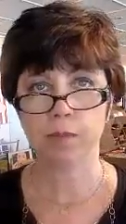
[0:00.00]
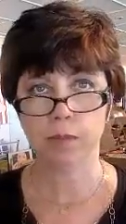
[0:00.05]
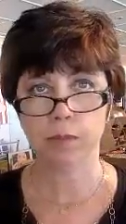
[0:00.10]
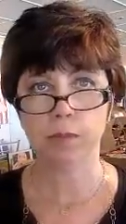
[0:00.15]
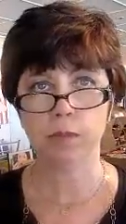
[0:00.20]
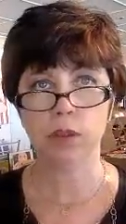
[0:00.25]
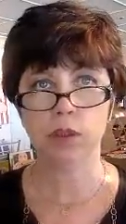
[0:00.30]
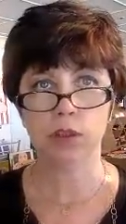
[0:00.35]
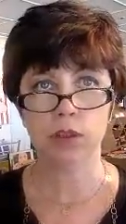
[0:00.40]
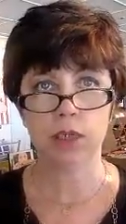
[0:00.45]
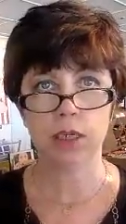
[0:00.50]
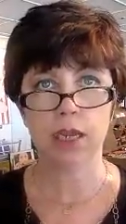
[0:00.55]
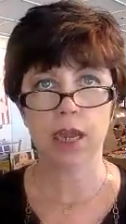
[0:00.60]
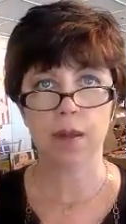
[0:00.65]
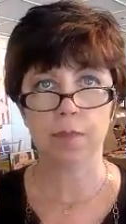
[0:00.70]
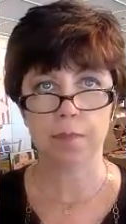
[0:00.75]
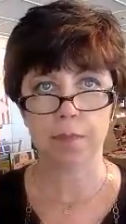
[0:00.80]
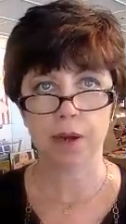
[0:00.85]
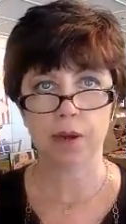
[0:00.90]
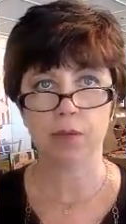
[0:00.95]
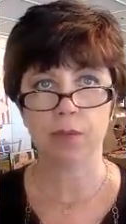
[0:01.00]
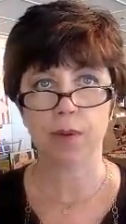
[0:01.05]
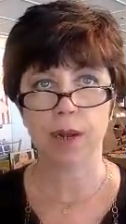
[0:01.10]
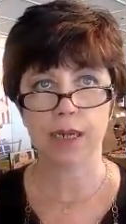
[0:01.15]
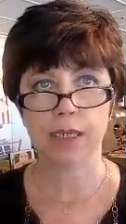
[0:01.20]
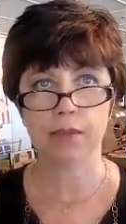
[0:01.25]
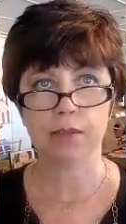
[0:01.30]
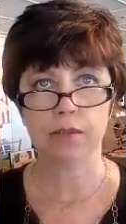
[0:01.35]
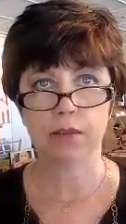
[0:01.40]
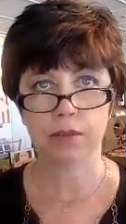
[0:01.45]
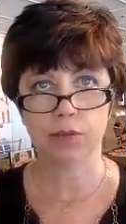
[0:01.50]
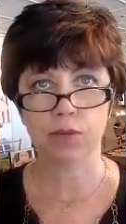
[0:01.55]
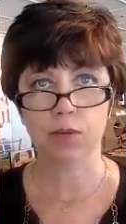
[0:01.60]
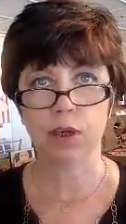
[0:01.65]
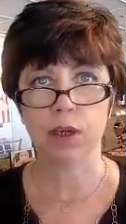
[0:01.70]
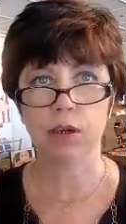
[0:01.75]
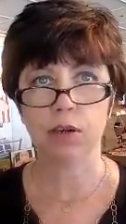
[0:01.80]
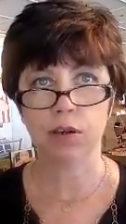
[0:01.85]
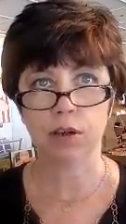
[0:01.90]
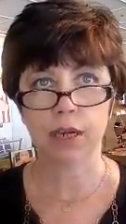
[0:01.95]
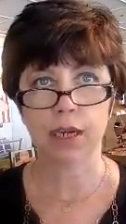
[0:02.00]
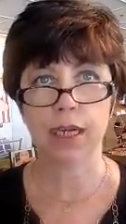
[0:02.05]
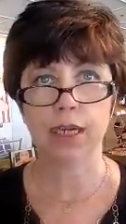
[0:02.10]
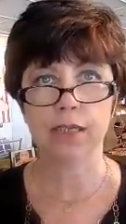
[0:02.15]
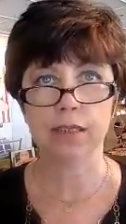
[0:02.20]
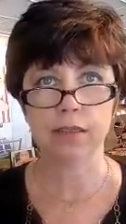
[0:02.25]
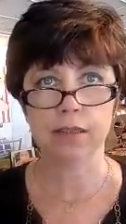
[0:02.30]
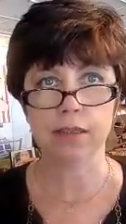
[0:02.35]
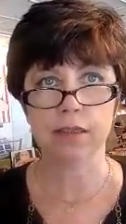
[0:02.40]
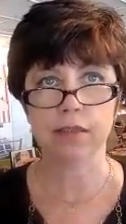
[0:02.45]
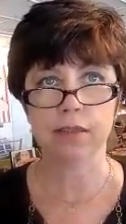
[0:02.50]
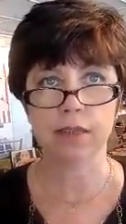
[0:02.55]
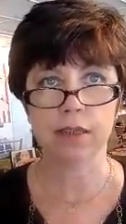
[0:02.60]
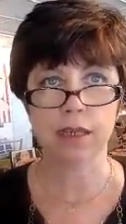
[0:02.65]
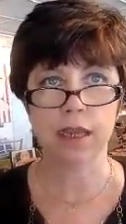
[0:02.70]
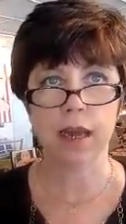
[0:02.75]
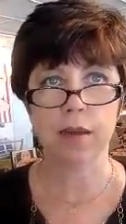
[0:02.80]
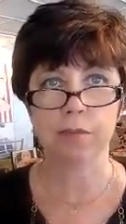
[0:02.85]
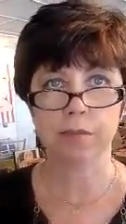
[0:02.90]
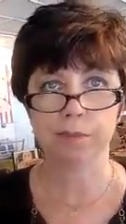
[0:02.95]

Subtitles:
You could get better rates during hurricane season, yeah.